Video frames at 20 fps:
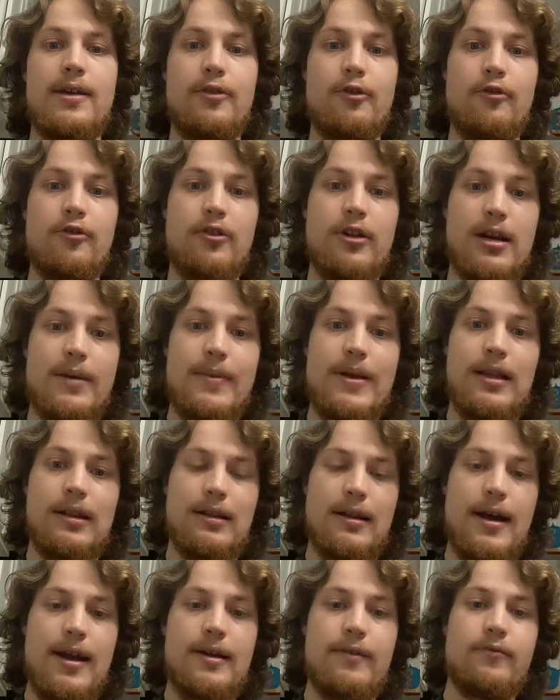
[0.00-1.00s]
There's going to be a
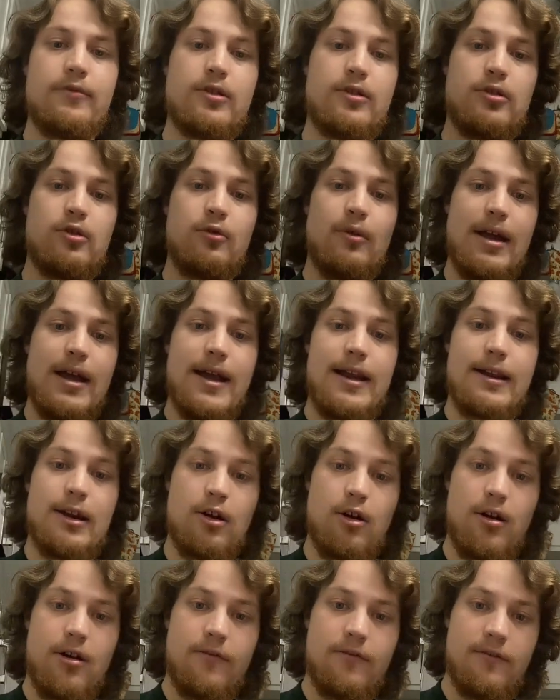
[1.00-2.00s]
lot of, do I hand it
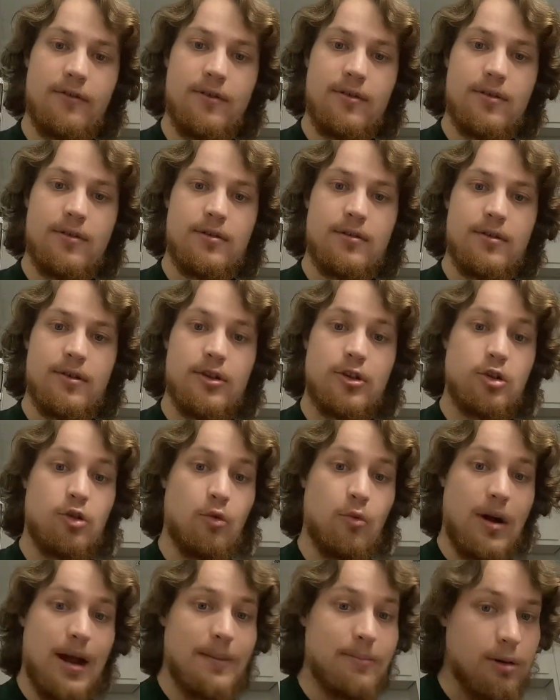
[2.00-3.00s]
off?
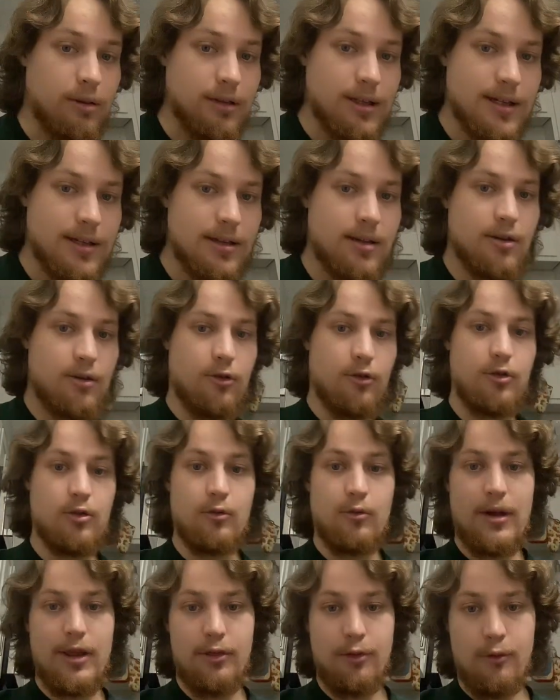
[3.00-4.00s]
Do I pull it? Or
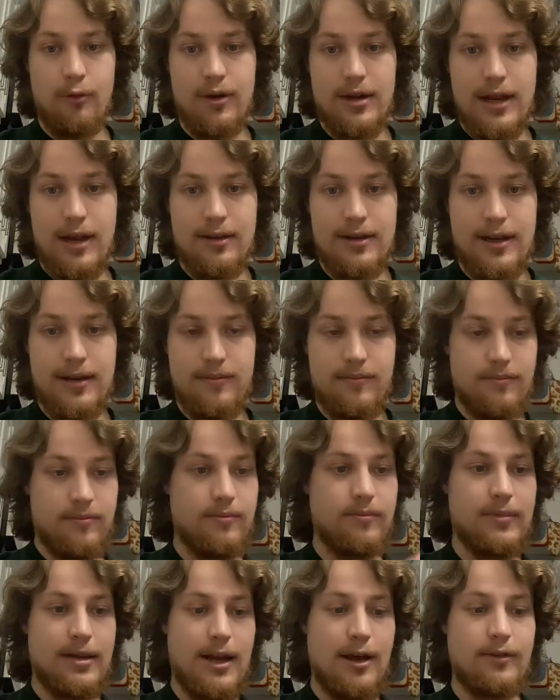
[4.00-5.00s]
do I throw it down
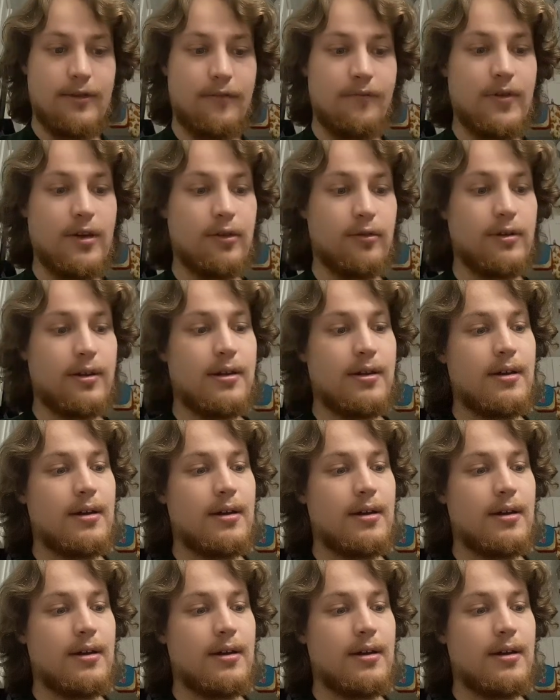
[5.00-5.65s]
the field?